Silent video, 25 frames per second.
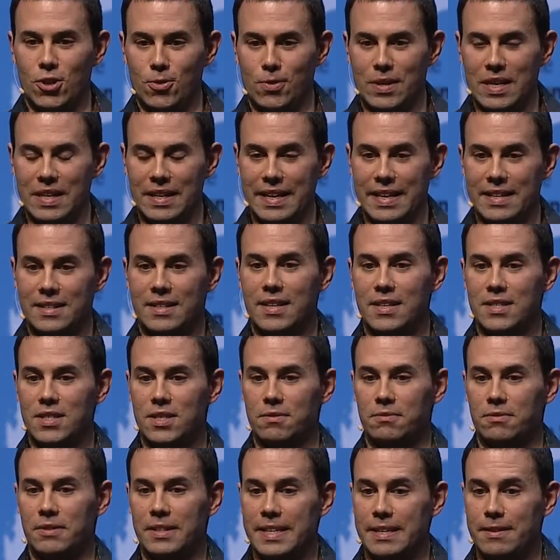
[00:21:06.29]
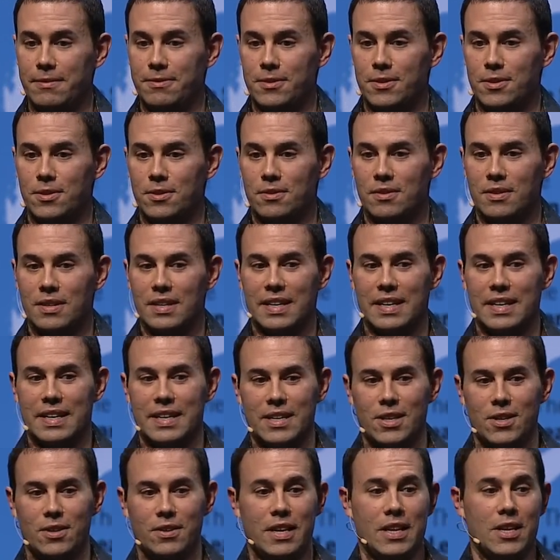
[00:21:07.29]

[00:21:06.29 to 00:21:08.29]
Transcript: You can get tons of lifts, uh,